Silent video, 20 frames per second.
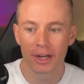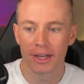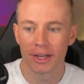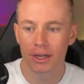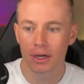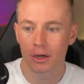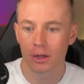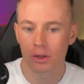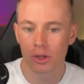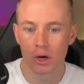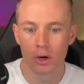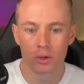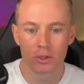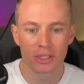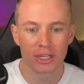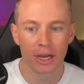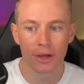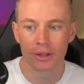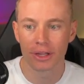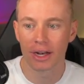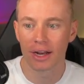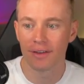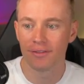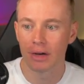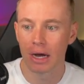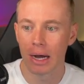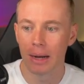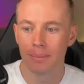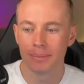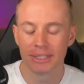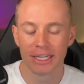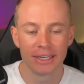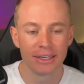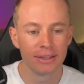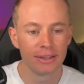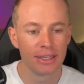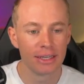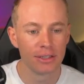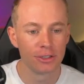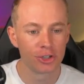gonna hit close now that I've
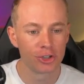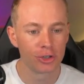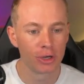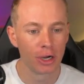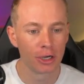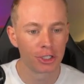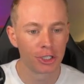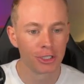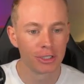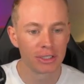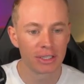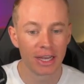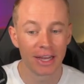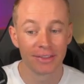updated the instructions,